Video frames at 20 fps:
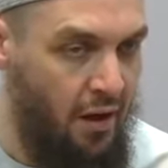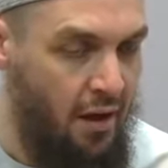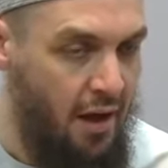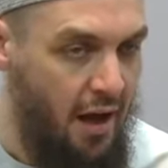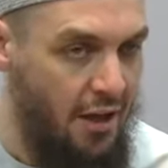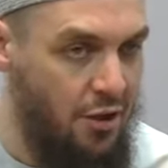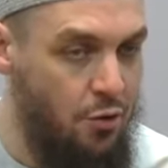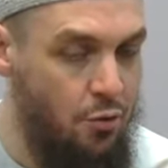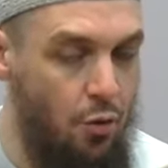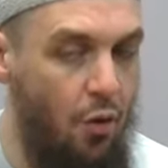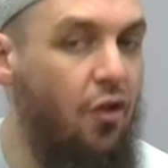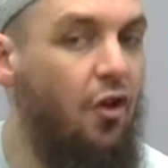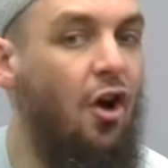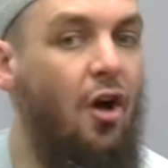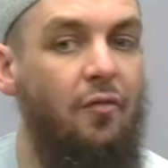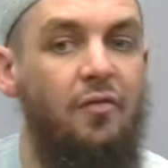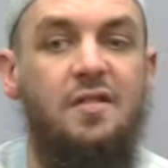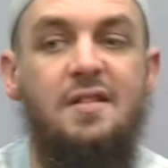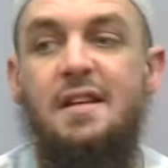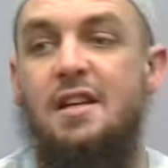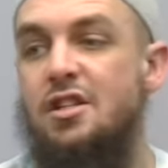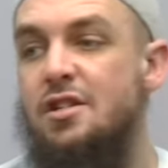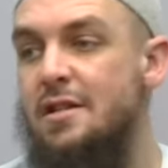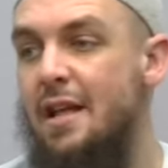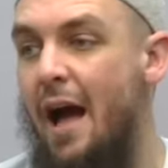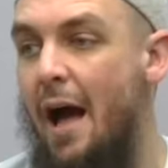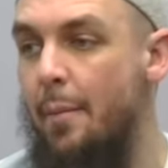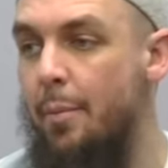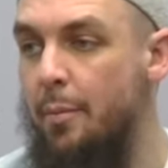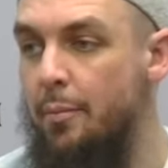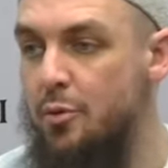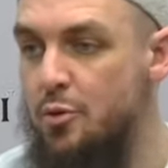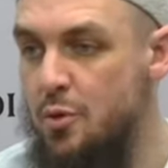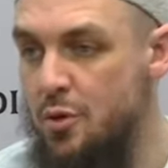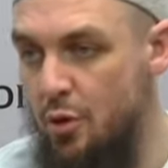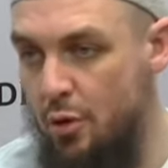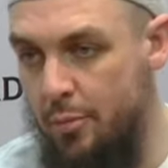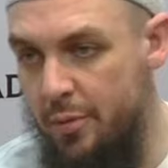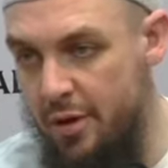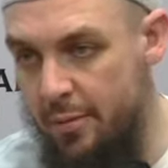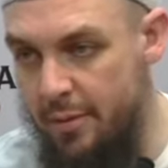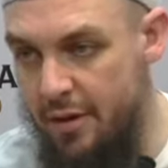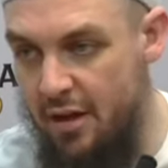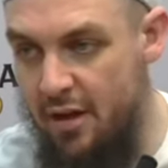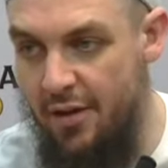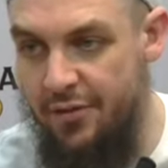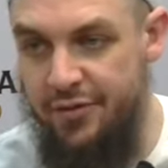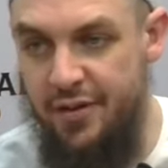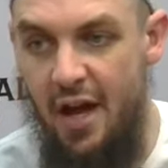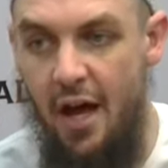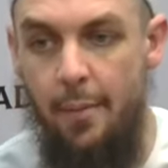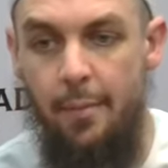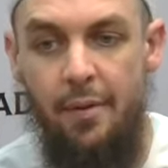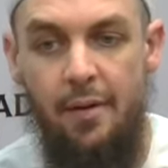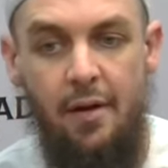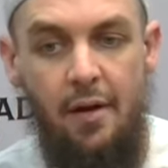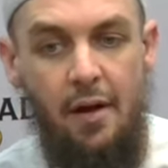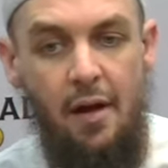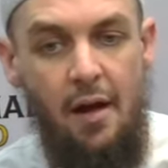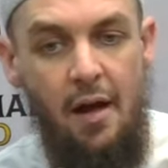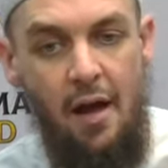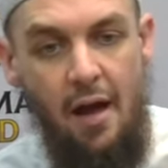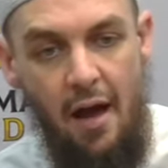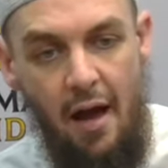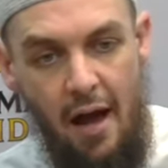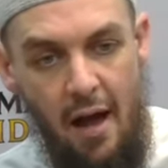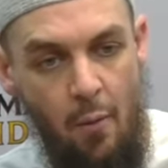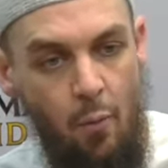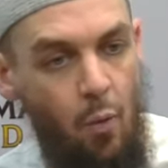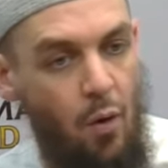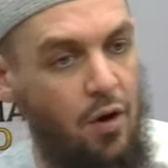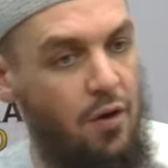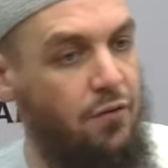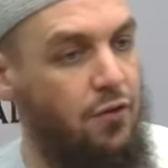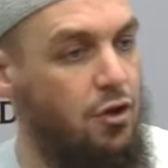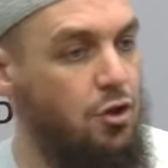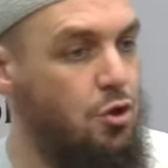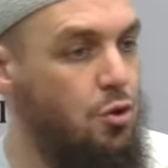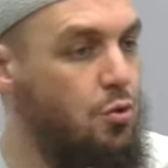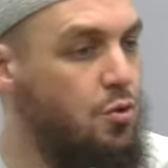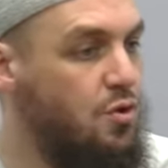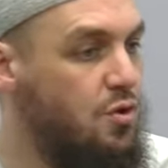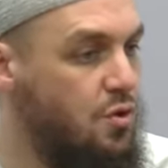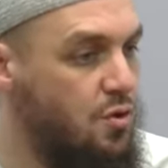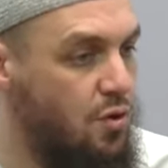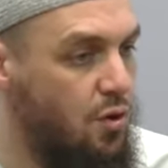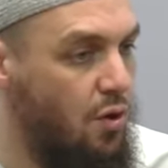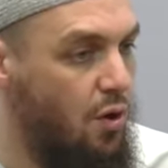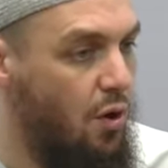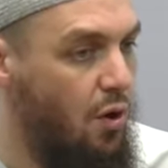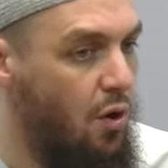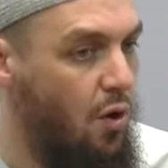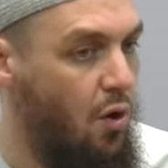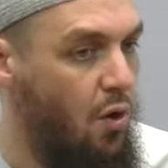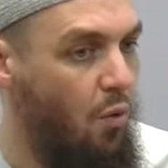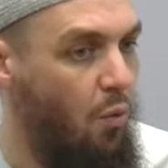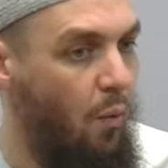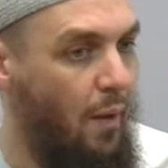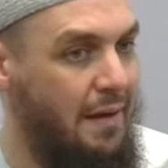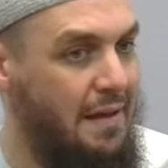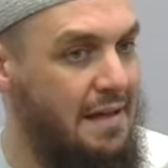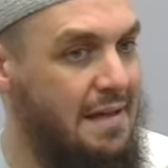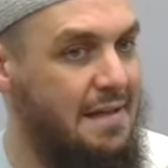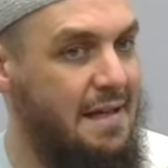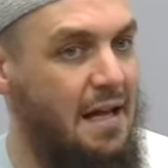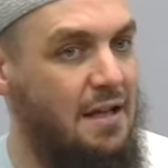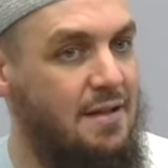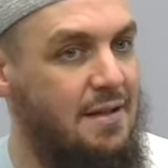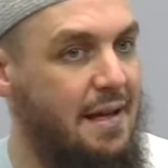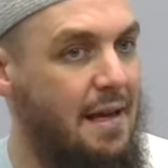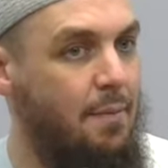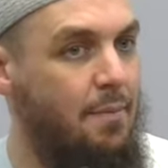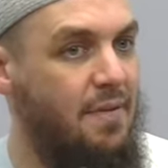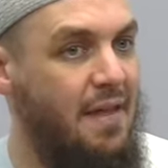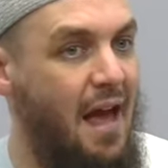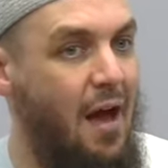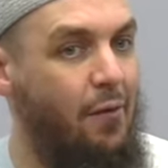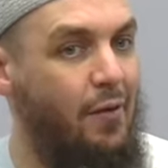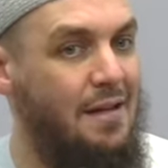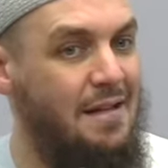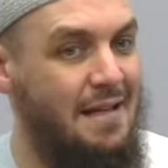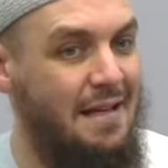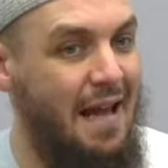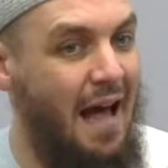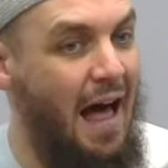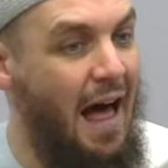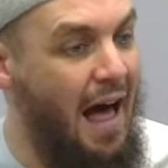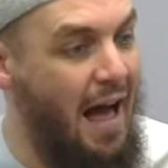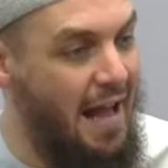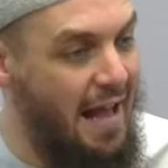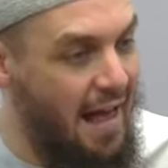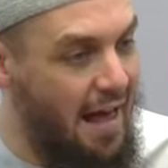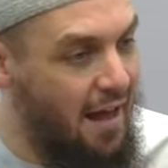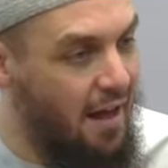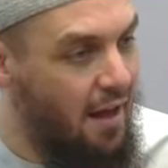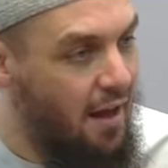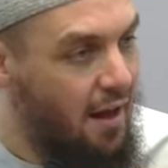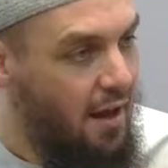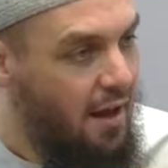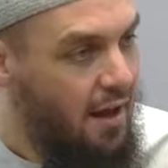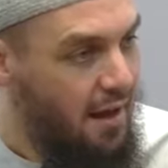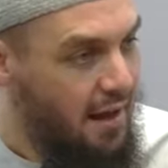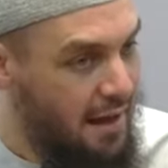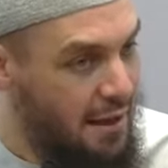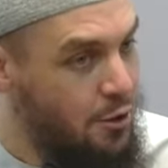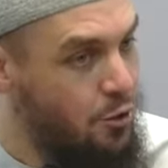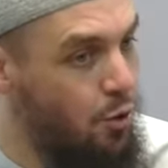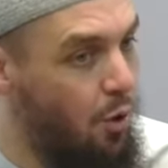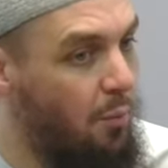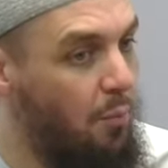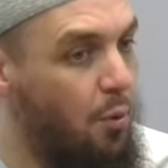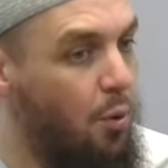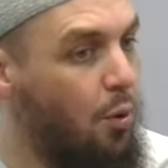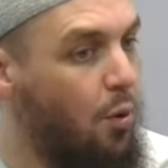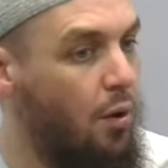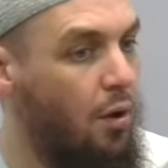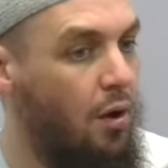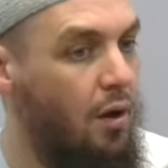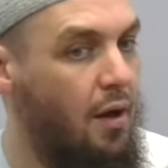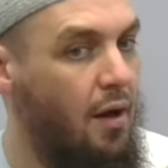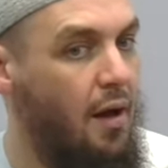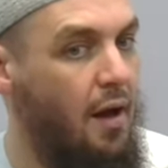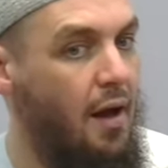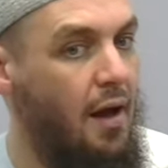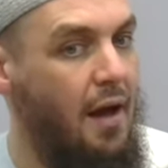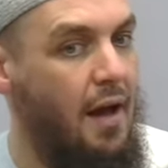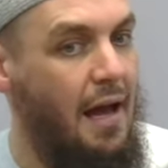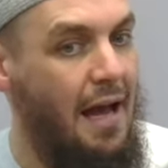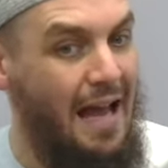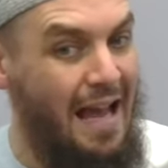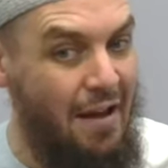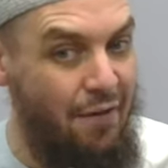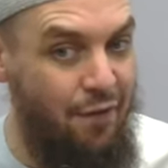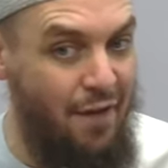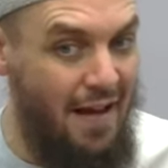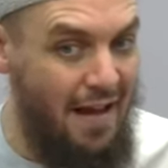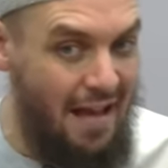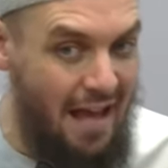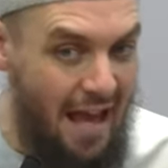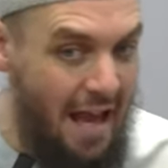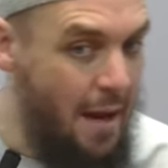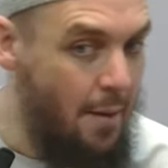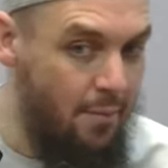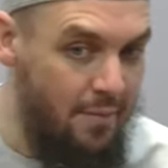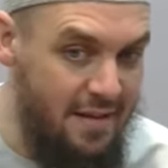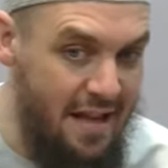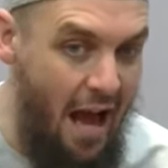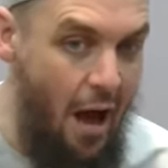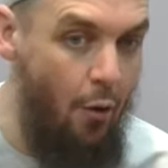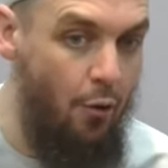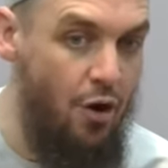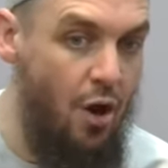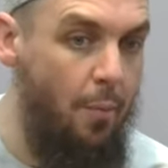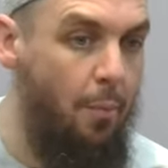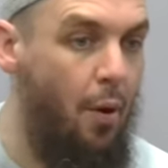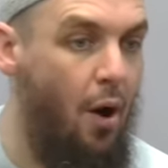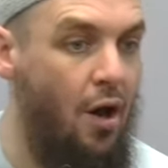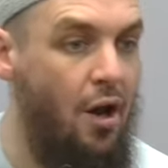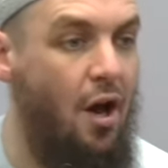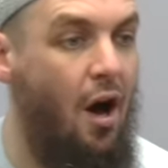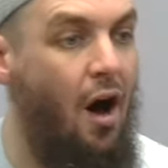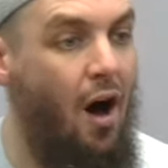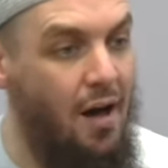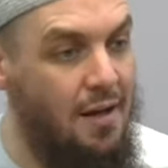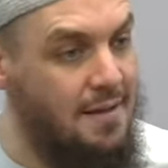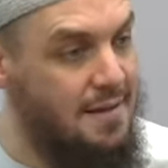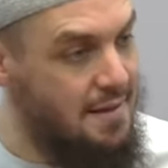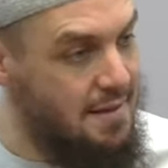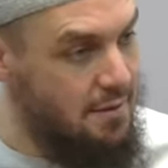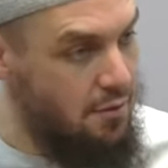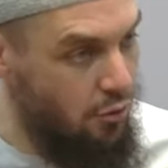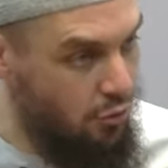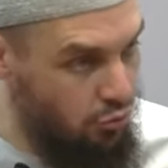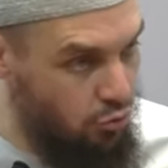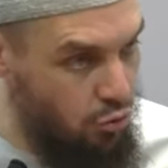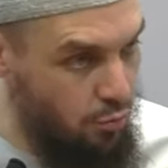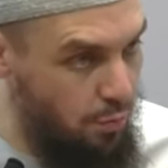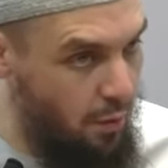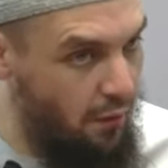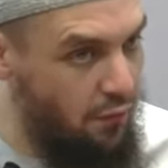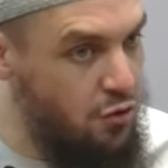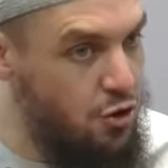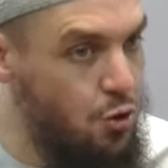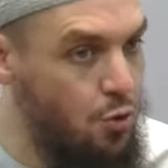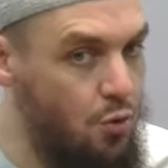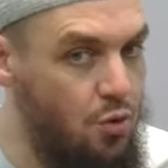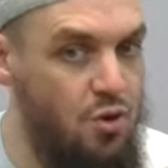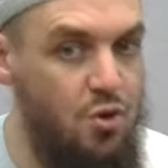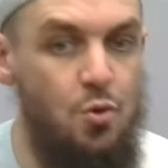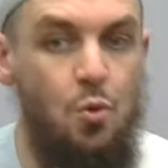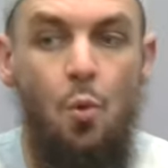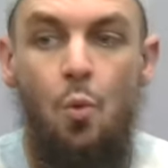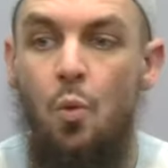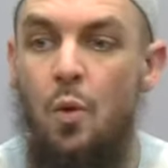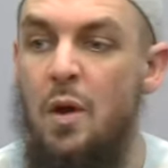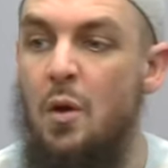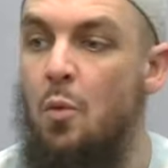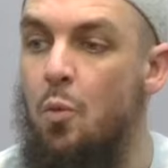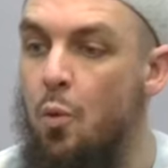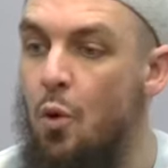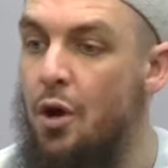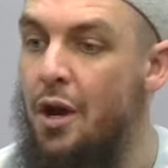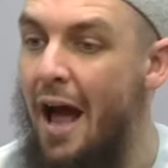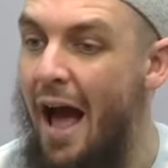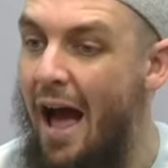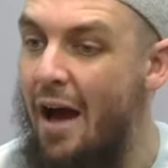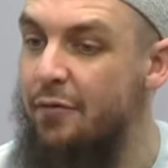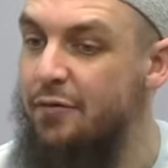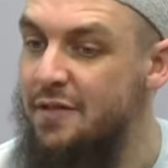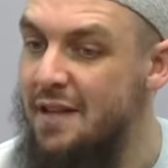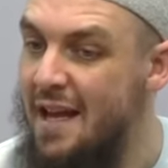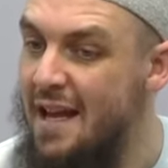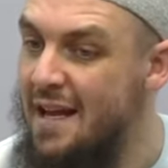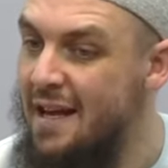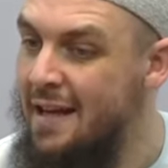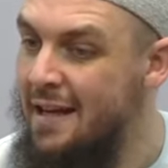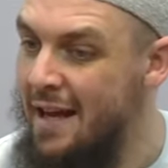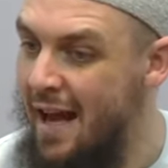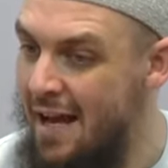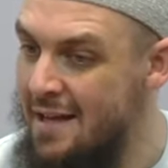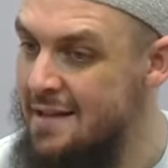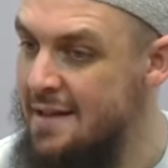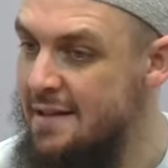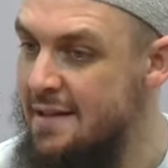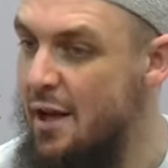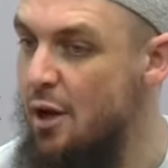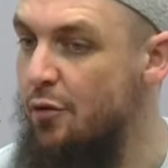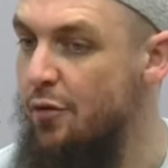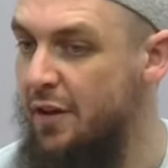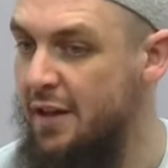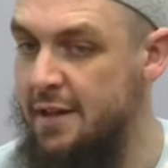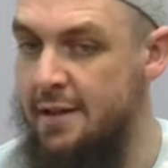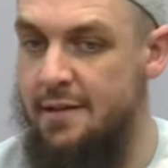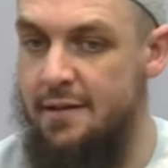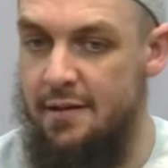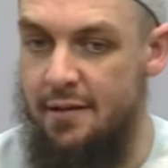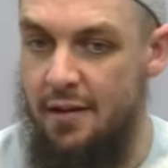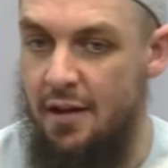And you know the conversation that happened between Umar ibn al-Khattab and one of the Jews, when he said to him, there is an ayah in your book. If it came down upon us, group of Jews, we would have taken it as a day of Eid.